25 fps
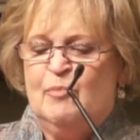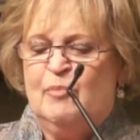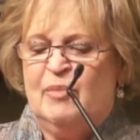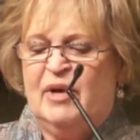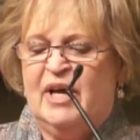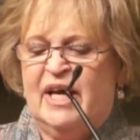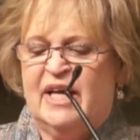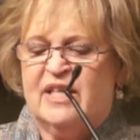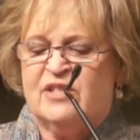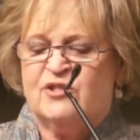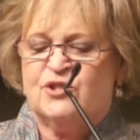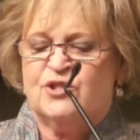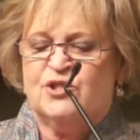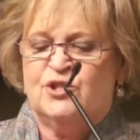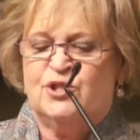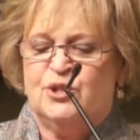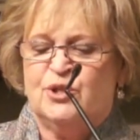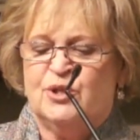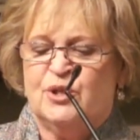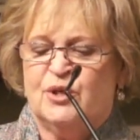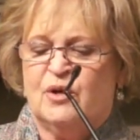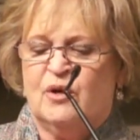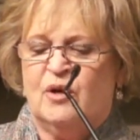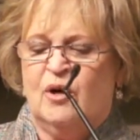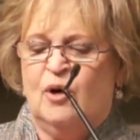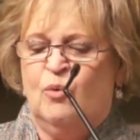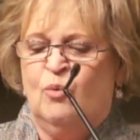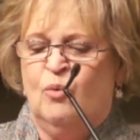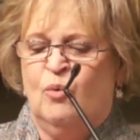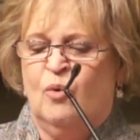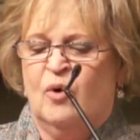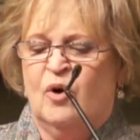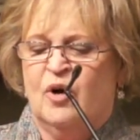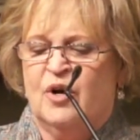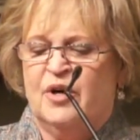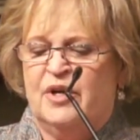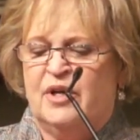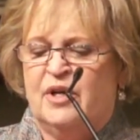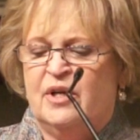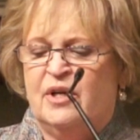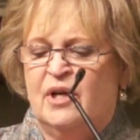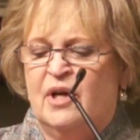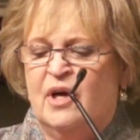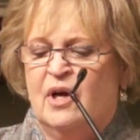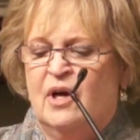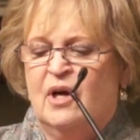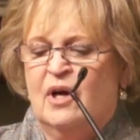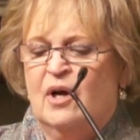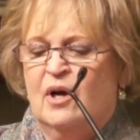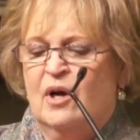past year awarded
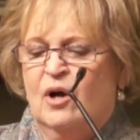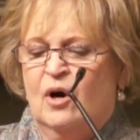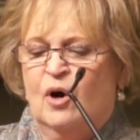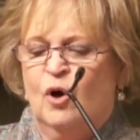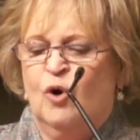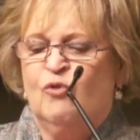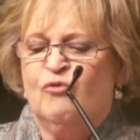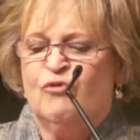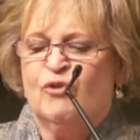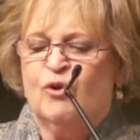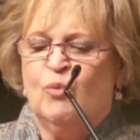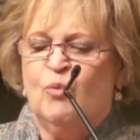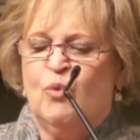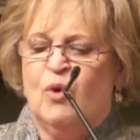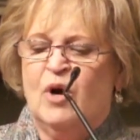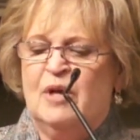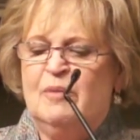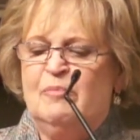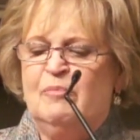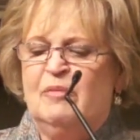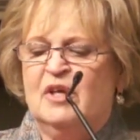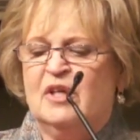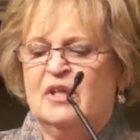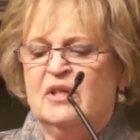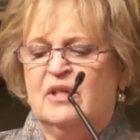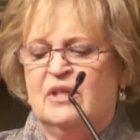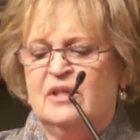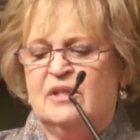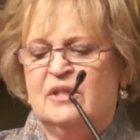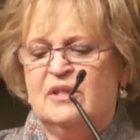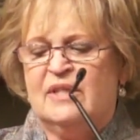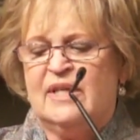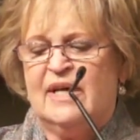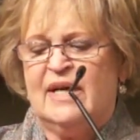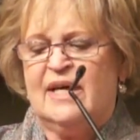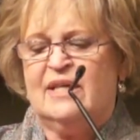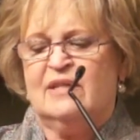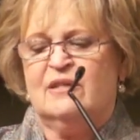over $1 million